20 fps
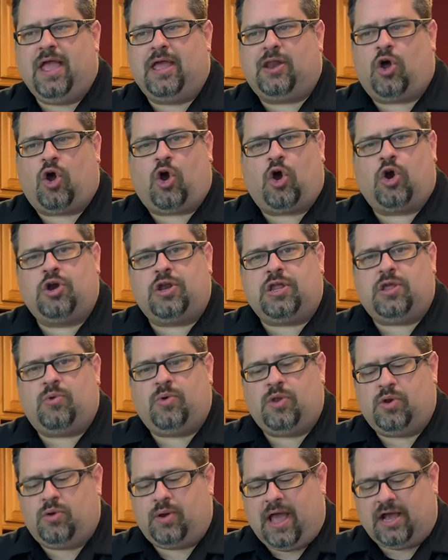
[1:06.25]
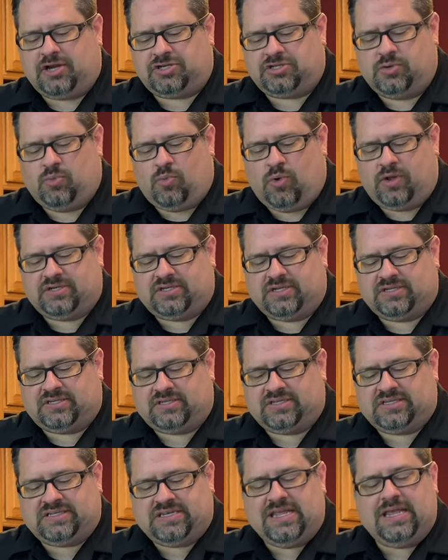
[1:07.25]
and hearty. We don't actually want to
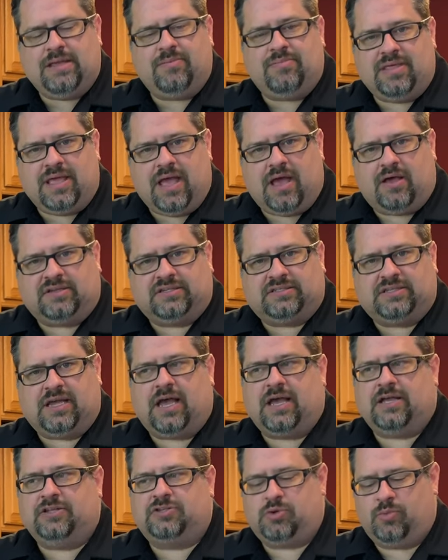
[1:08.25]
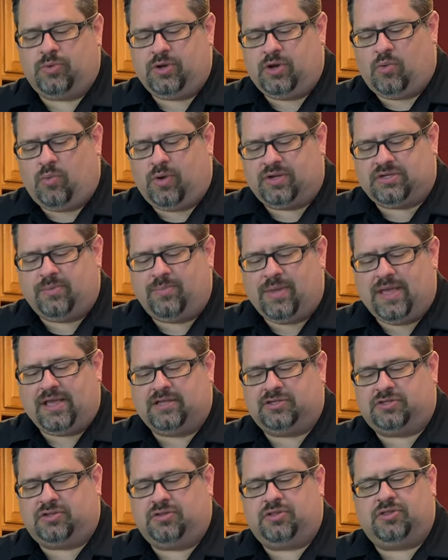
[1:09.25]
steam the outsides or we don't want to
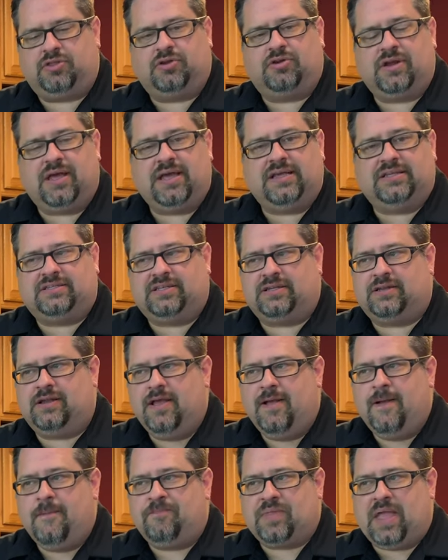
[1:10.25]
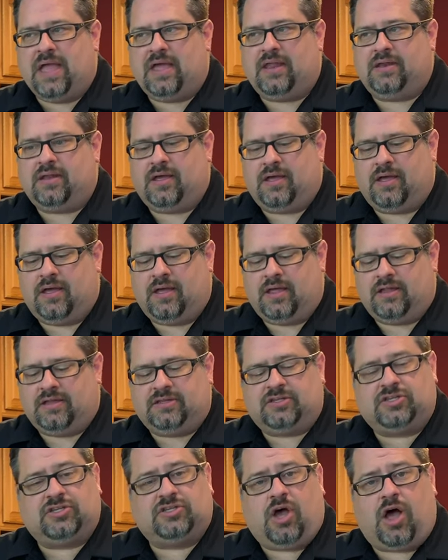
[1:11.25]
make it so that they're nice and, and, uh,
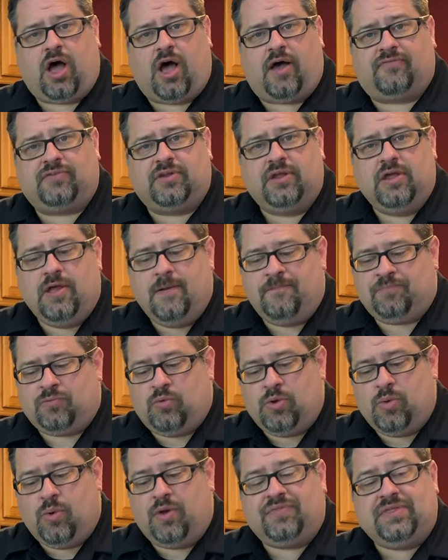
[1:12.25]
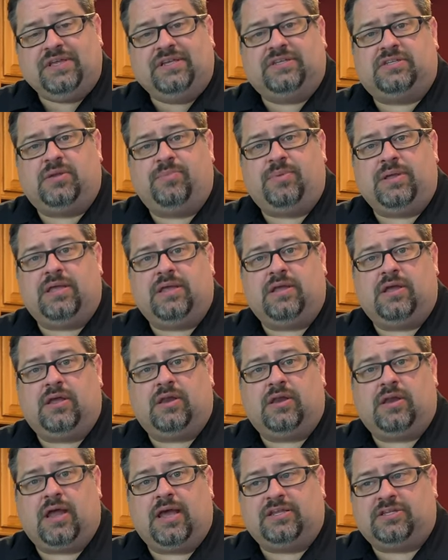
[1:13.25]
and soft. We want these to
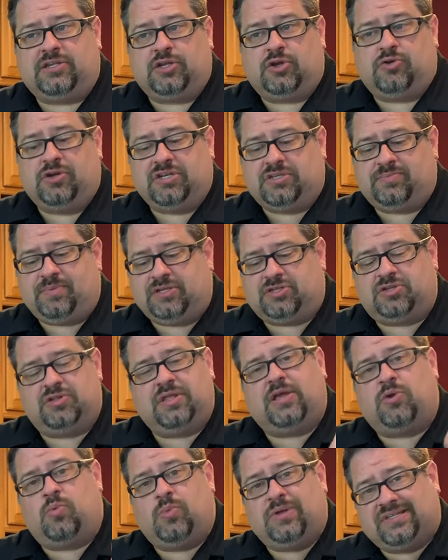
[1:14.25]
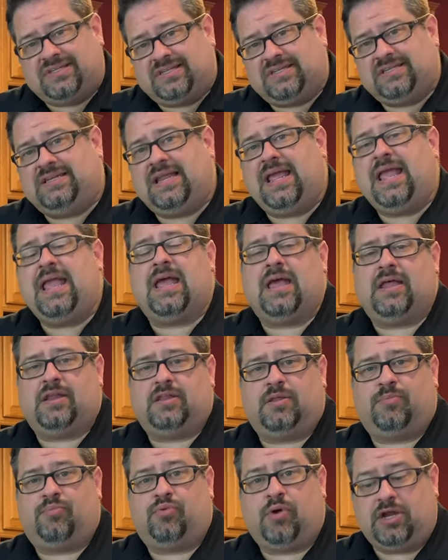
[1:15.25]
be nice and crispy so they can
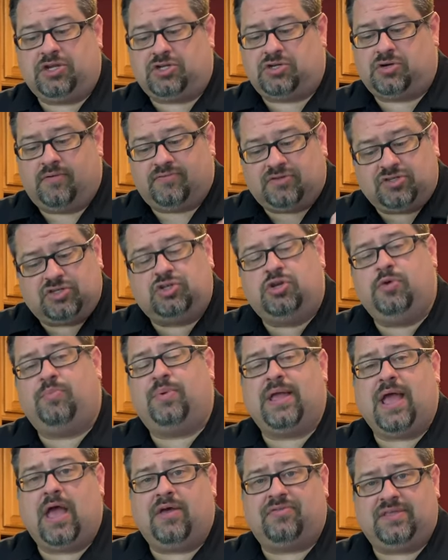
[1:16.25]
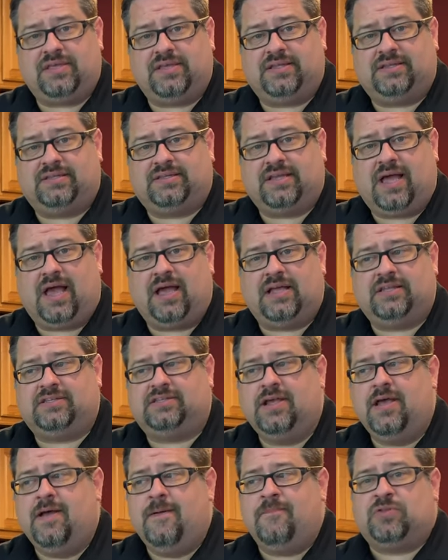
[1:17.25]
withstand the pressure of scooping out the
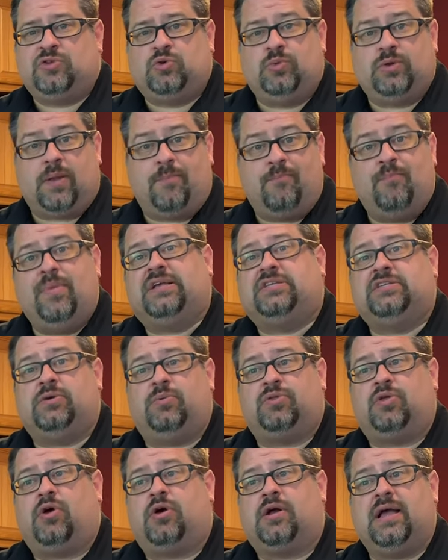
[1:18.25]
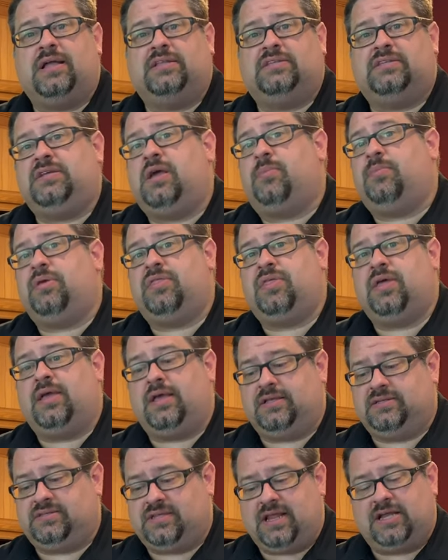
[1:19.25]
insides so we can mix it with all kinds of yummy
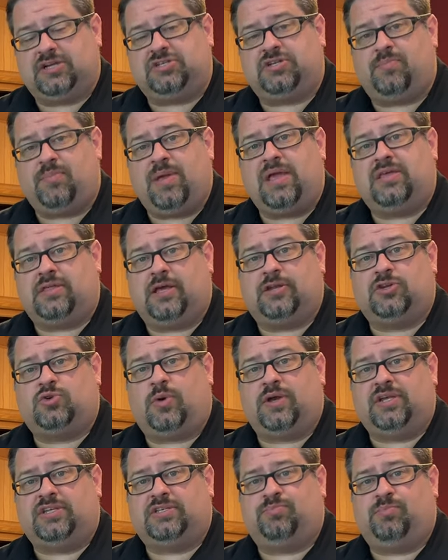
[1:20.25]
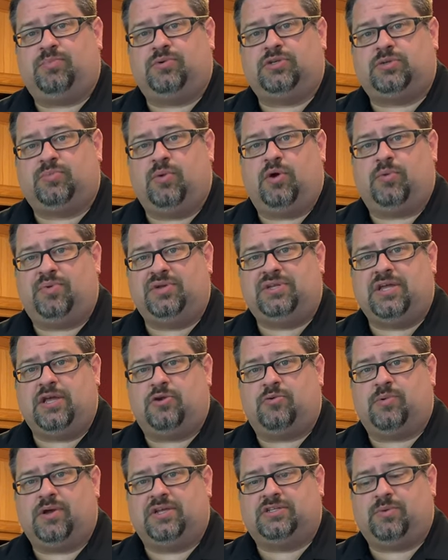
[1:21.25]
things and actually make that twice smoked
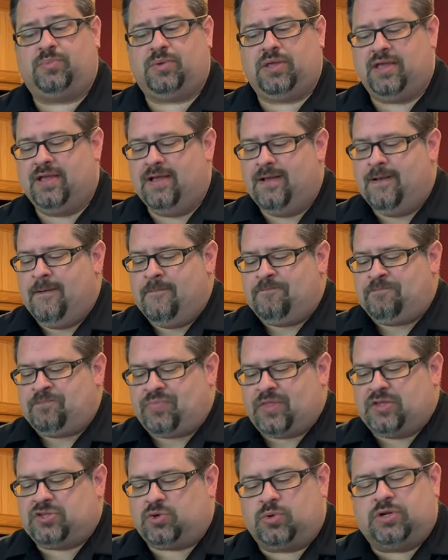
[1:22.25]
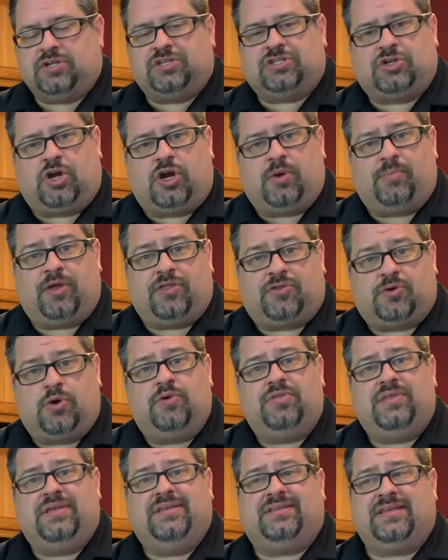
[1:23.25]
potato recipe. So we're gonna start by
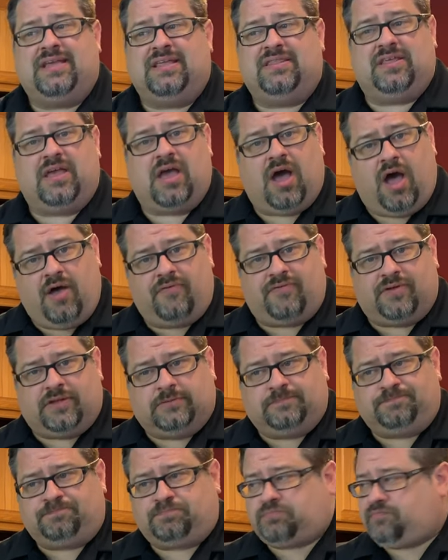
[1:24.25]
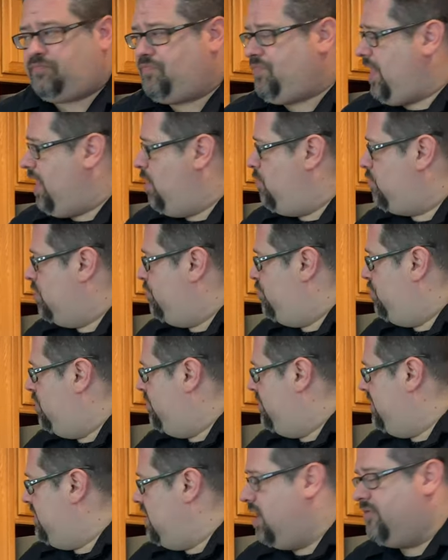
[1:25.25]
throwing these in the oven. We're gonna put
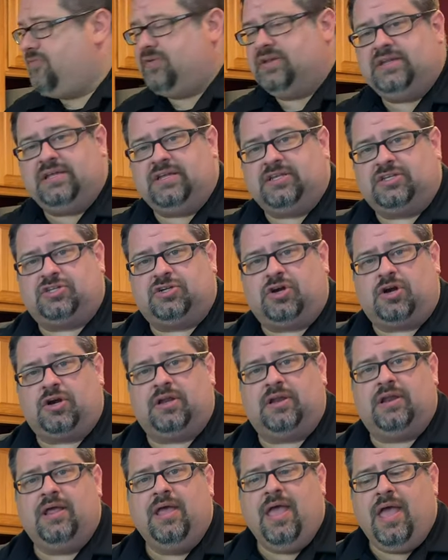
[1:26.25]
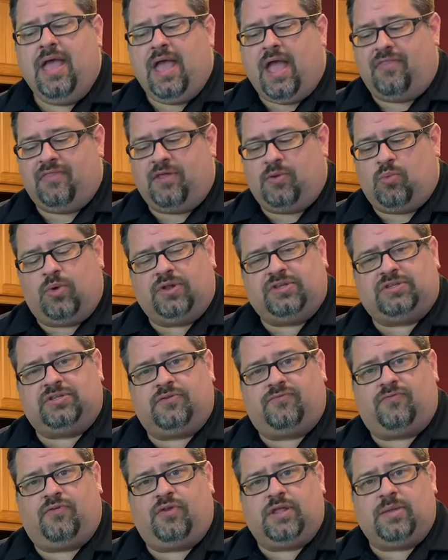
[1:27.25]
them in the oven to get started. And then once
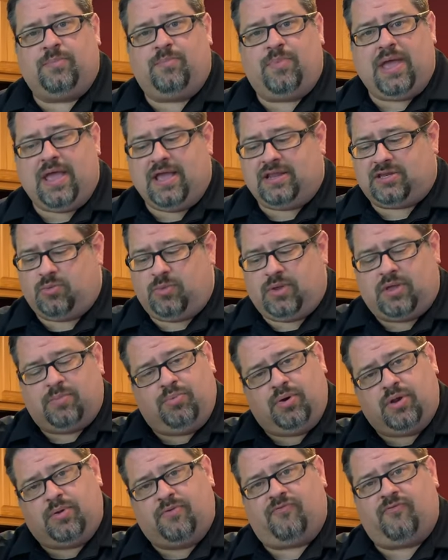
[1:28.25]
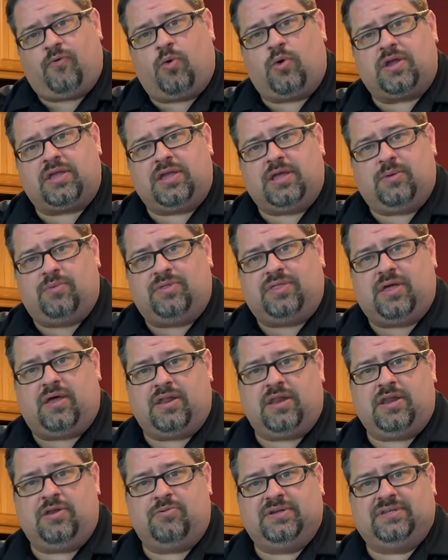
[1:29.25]
they're fully baked and we can put a fork in
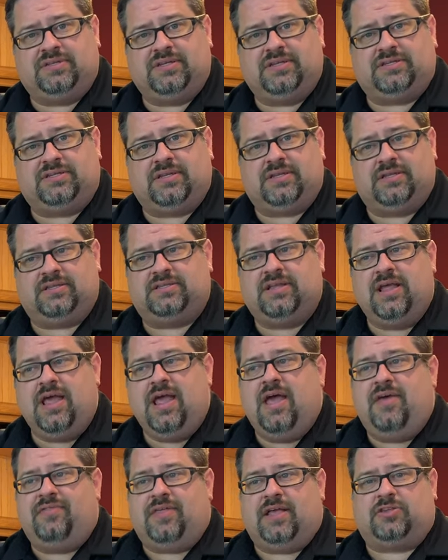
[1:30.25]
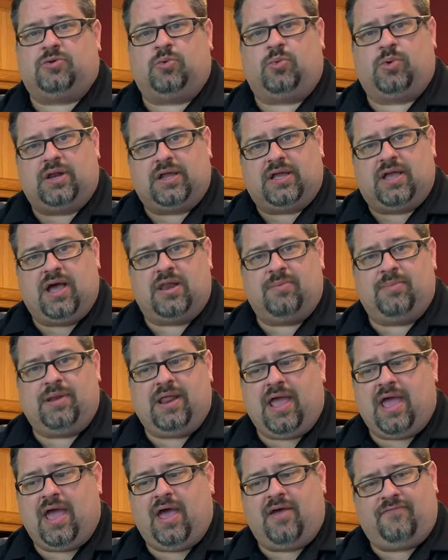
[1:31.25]
without any resistance, that's when we're gonna cut them in
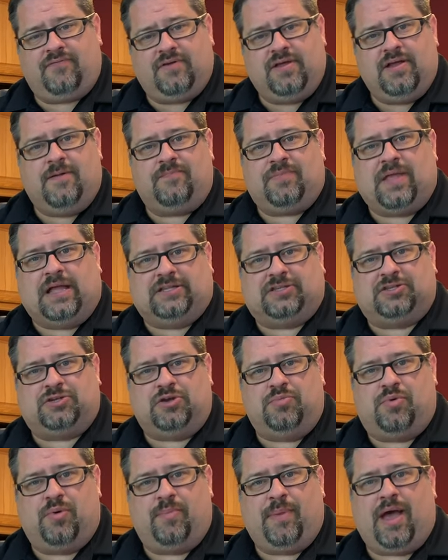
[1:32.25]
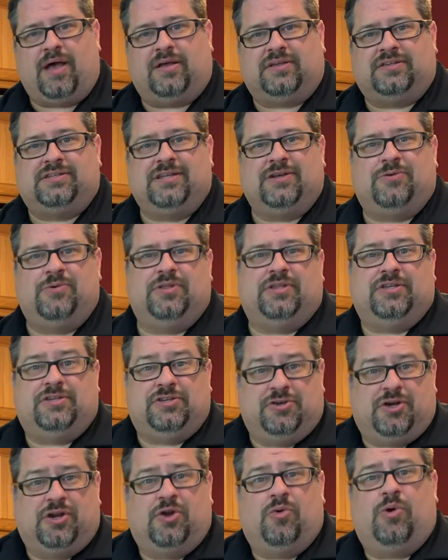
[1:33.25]
half and scoop them out. Stick with
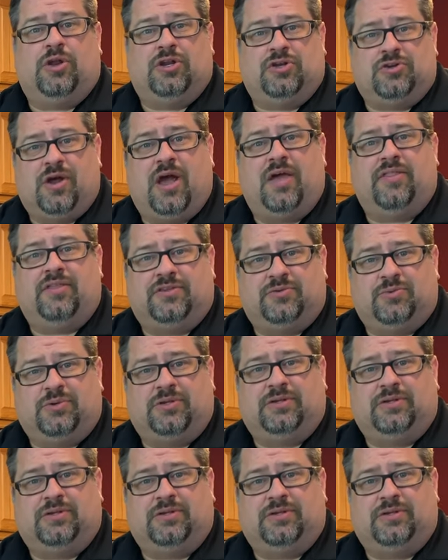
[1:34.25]
us, you're gonna to wanna to try this